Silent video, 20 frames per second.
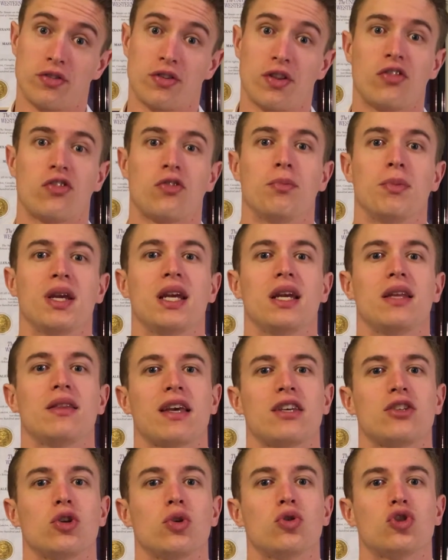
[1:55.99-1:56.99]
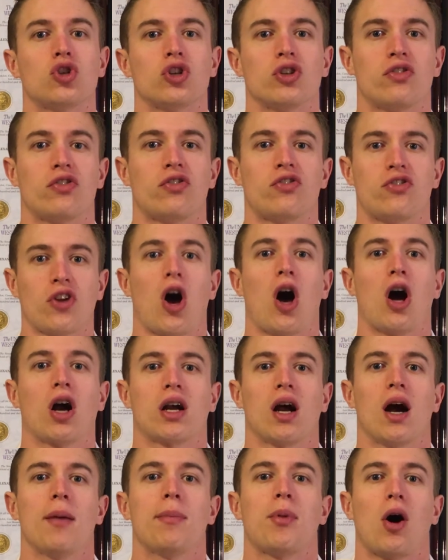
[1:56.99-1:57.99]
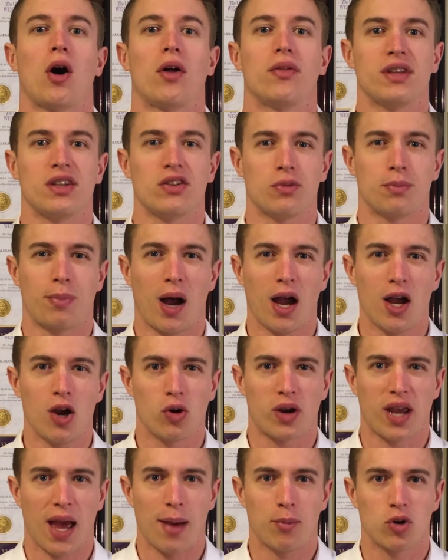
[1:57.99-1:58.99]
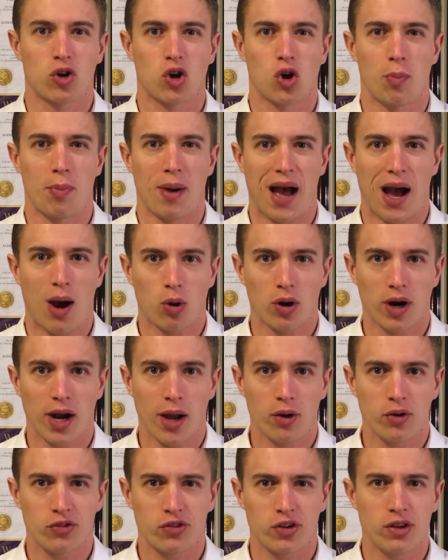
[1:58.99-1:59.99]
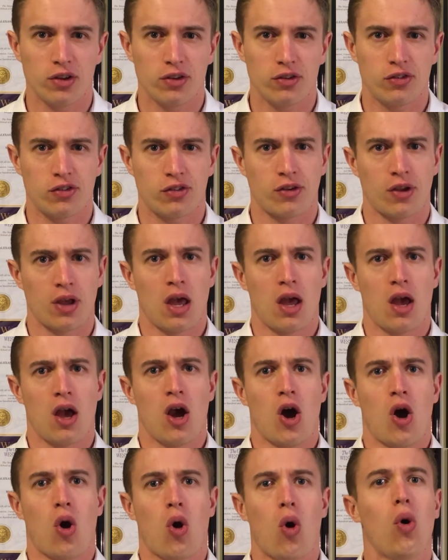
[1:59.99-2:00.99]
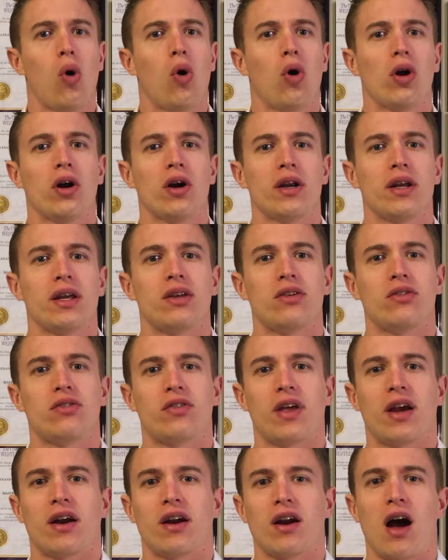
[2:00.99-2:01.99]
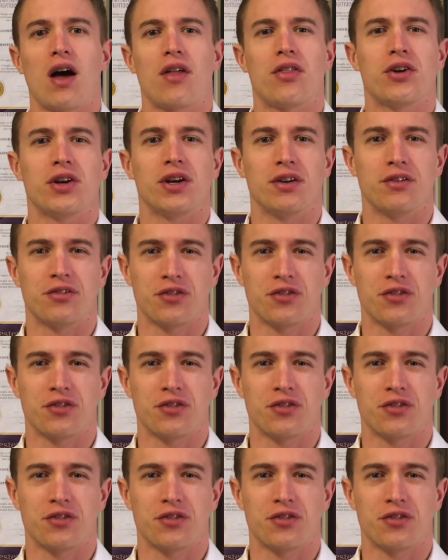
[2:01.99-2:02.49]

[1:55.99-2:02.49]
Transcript: does this mean that you should stock up on these biochemical powerhouses, or is there other